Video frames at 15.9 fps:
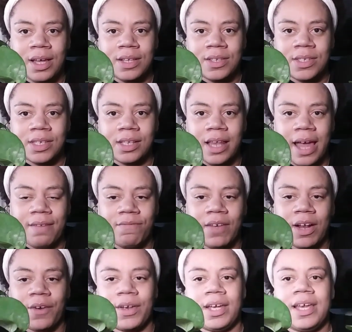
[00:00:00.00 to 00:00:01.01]
Slight
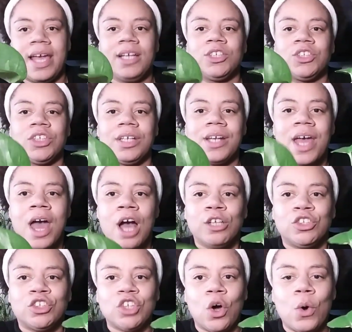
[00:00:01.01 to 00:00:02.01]
variegation.
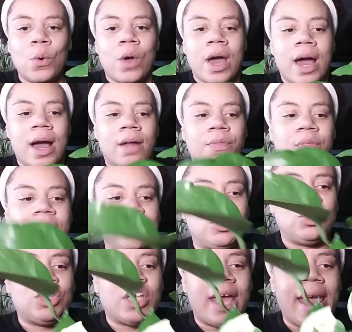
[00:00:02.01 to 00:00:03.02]
So the
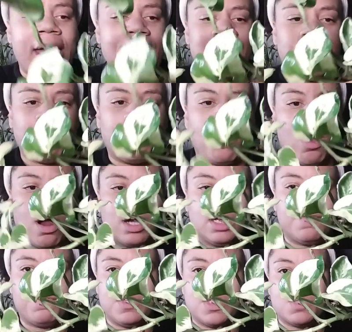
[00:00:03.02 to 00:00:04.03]
jade part
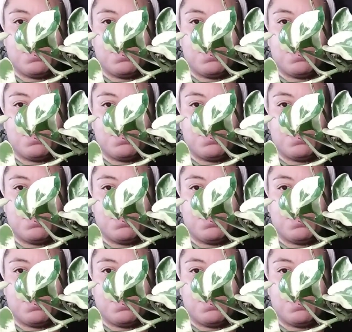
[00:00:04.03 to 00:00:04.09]
of this